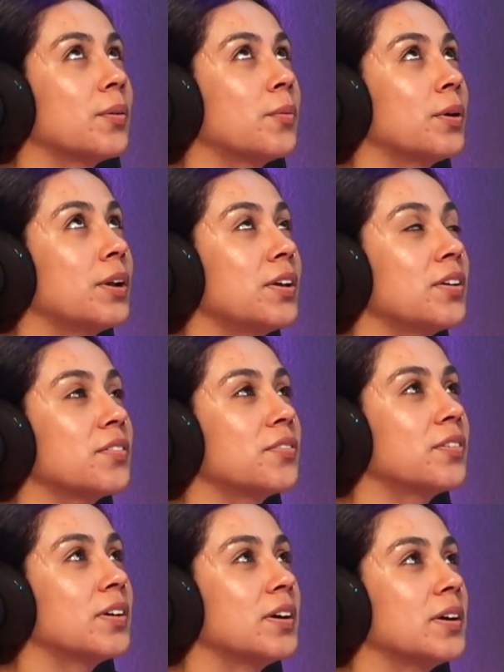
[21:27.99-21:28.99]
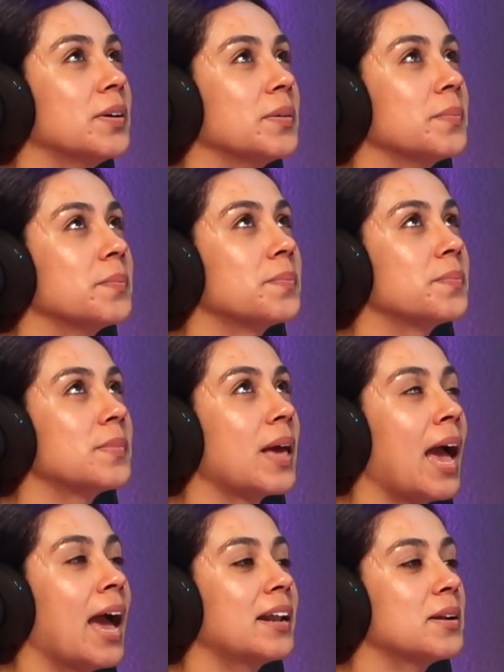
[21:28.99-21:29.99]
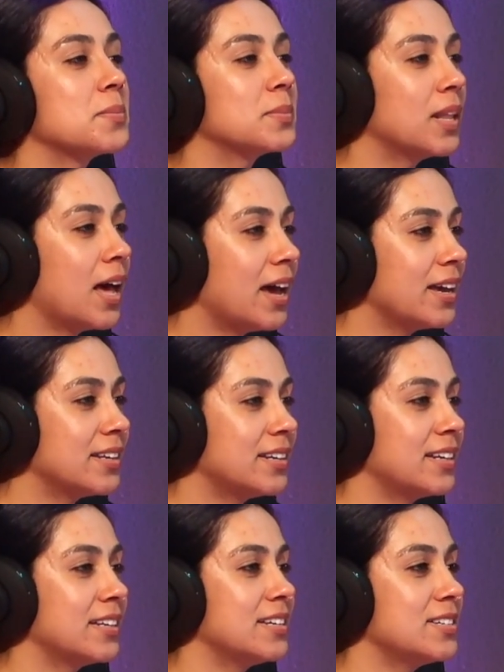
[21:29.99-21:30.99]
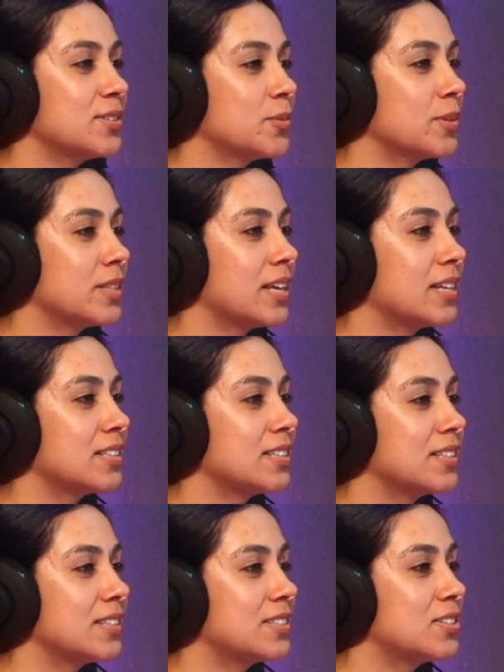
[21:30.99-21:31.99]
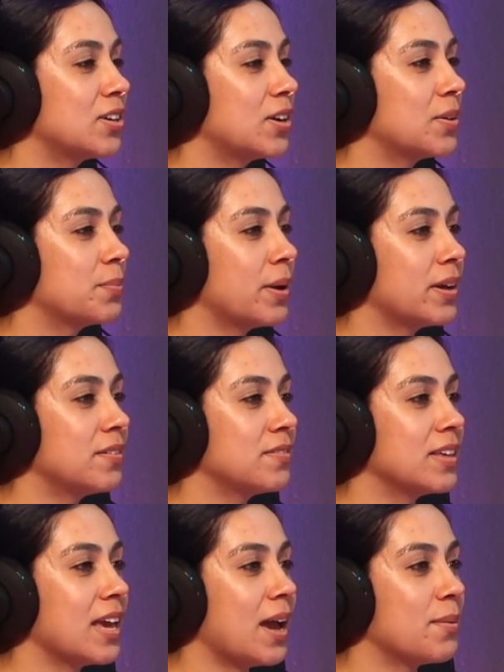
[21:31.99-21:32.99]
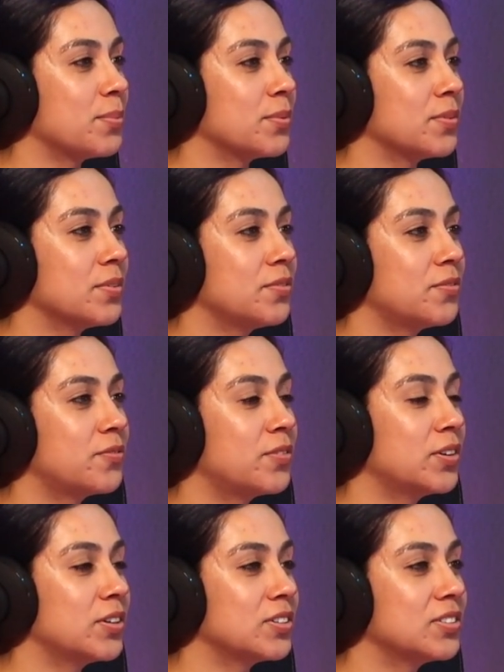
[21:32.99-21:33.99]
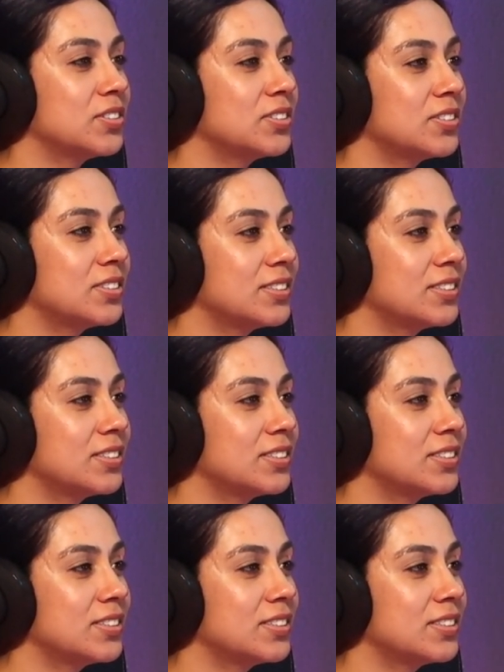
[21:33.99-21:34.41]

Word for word: what if um, Adam lied and he's the one that took a bite of the apple oh, first.